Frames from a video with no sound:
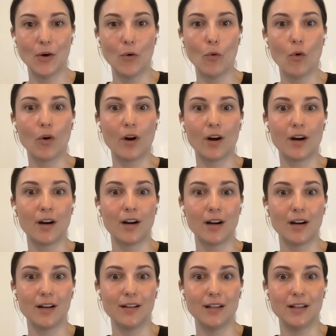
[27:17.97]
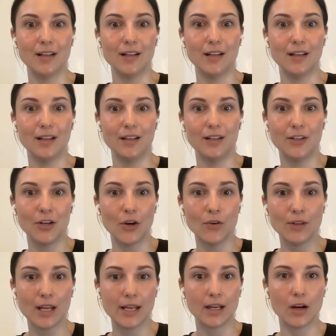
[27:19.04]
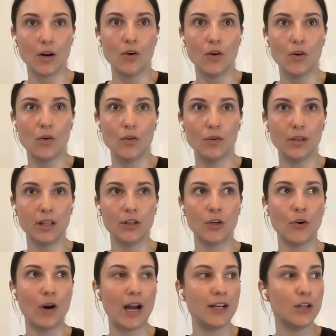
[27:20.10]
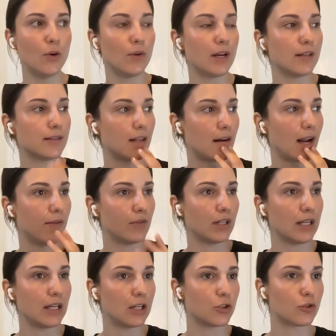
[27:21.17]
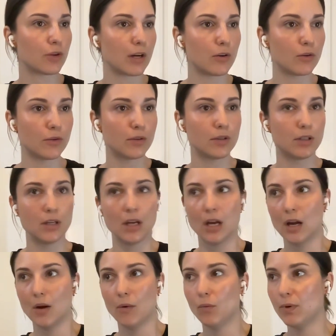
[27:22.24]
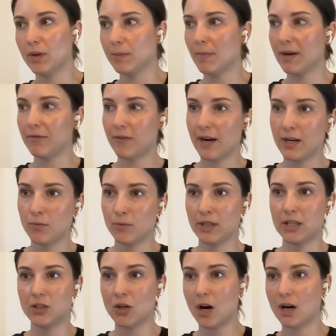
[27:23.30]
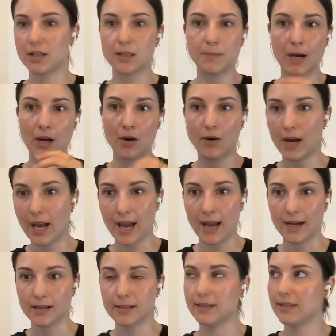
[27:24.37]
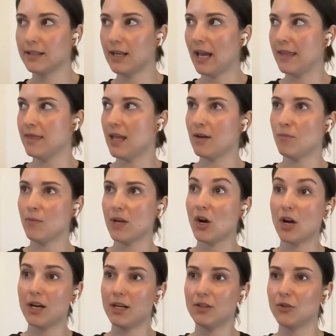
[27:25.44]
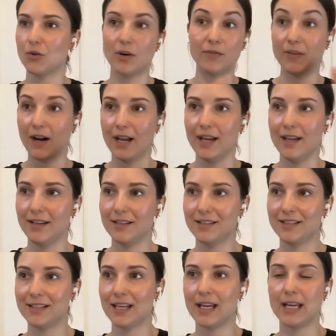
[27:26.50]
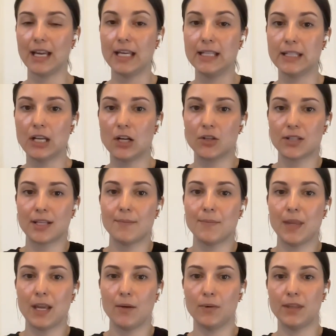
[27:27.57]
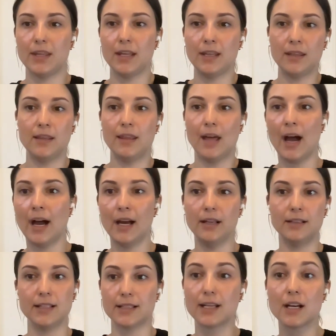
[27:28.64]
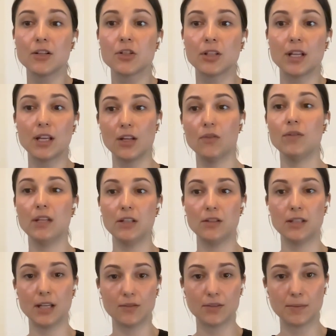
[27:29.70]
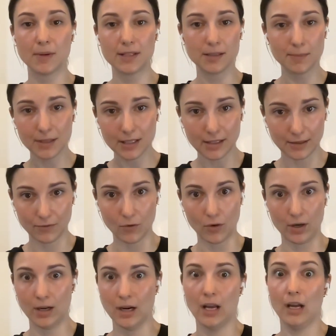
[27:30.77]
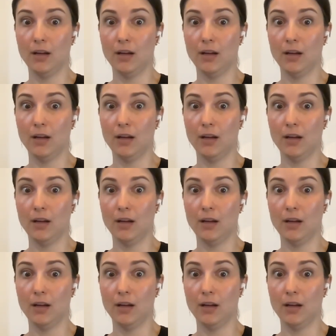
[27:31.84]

Or like, oh, I noticed that I really get triggered with my friend when they talked about X and then we got into a fight. It's like, is there something within that discussion that you need to take responsibility for?